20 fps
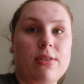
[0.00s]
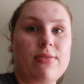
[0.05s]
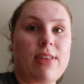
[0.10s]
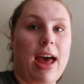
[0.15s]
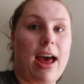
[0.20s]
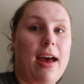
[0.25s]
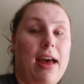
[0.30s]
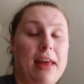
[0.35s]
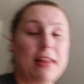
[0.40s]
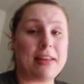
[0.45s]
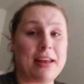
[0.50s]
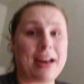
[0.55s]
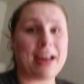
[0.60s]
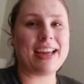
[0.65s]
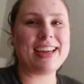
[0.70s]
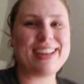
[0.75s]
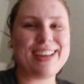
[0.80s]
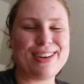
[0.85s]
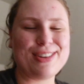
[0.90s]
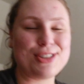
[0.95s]
of that, and then I
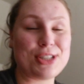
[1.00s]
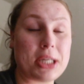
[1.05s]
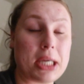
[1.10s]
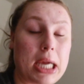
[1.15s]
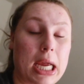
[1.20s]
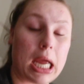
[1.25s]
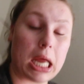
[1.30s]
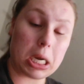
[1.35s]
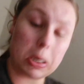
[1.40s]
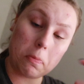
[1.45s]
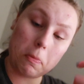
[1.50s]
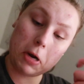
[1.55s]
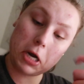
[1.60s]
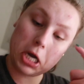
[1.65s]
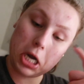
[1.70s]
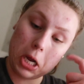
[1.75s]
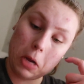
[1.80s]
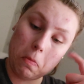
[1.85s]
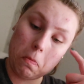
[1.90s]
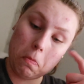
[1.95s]
usually end my
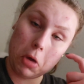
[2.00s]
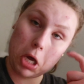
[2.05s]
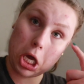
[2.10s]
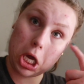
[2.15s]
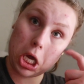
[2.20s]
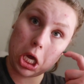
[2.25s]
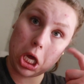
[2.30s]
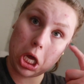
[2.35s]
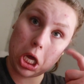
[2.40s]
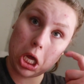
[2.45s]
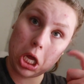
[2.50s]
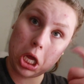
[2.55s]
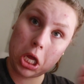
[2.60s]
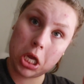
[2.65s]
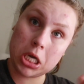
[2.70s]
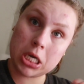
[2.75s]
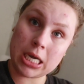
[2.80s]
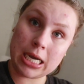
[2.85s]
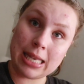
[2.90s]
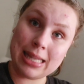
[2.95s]
night by
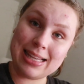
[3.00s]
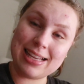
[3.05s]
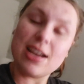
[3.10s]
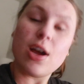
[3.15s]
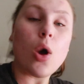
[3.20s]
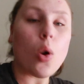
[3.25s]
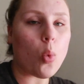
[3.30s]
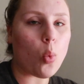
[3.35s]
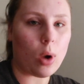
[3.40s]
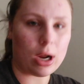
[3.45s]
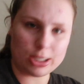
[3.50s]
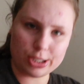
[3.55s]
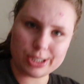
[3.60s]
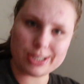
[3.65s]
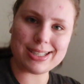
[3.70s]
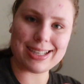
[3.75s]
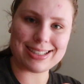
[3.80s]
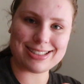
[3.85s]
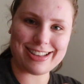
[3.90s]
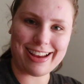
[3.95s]
watching
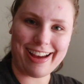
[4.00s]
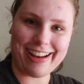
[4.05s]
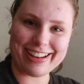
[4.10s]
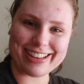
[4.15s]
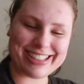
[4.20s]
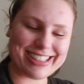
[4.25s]
TikTok.